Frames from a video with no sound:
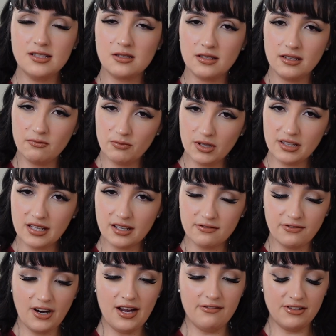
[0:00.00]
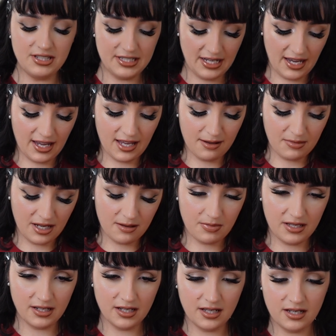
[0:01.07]
It's really good for every day in my
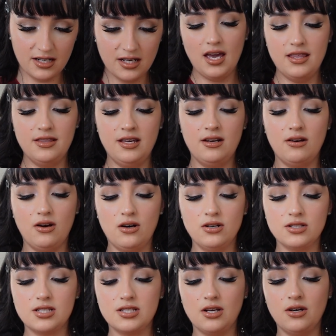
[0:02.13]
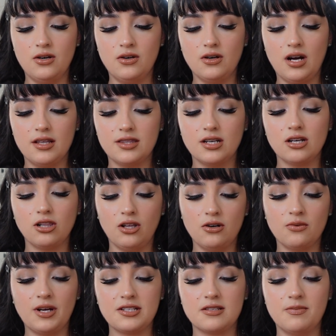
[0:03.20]
opinion. And then also got the Glow
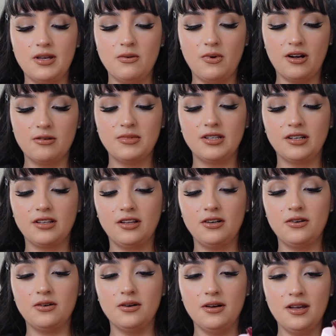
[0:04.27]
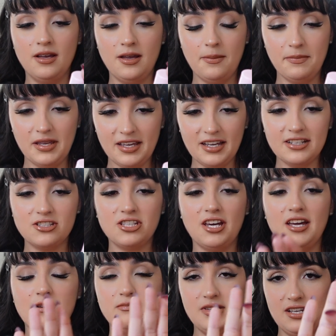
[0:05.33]
Recipe Watermelon Glow PHA
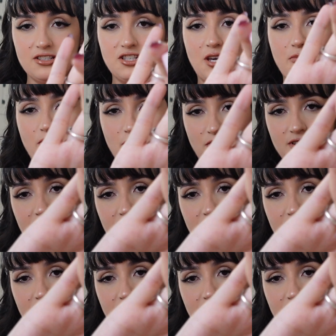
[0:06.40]
and BHA Pore